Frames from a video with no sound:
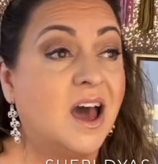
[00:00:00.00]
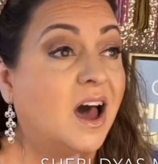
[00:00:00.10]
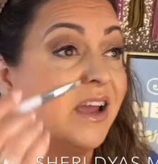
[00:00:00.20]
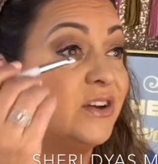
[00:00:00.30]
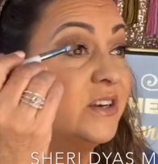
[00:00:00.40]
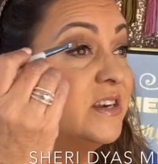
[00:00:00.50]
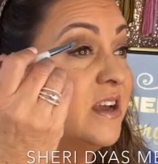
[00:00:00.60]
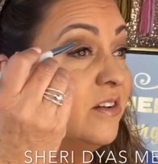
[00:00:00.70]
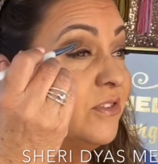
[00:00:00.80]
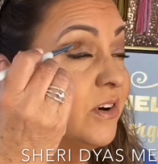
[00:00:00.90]
I could
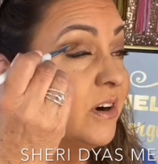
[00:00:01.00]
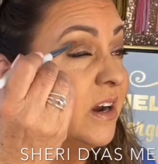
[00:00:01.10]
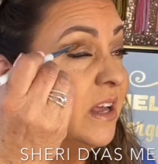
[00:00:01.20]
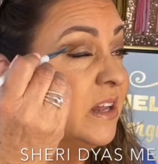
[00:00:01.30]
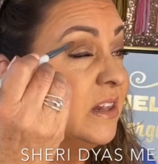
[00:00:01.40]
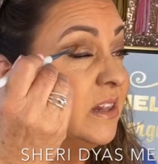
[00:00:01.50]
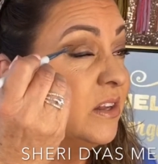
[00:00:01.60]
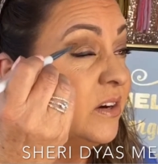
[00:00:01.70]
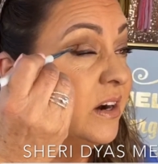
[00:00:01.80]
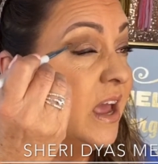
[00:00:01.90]
never
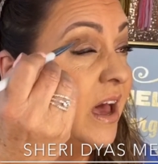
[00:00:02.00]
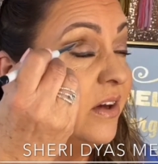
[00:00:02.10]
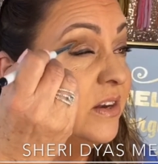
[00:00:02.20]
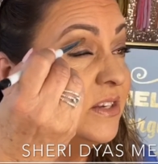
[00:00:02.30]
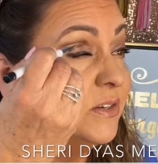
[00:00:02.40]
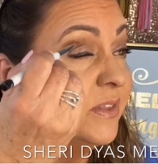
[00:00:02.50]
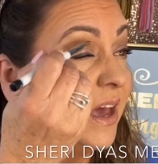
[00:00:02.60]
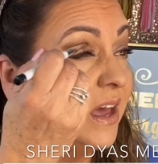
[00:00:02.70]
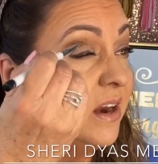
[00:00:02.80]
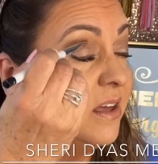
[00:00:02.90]
learn how to do that.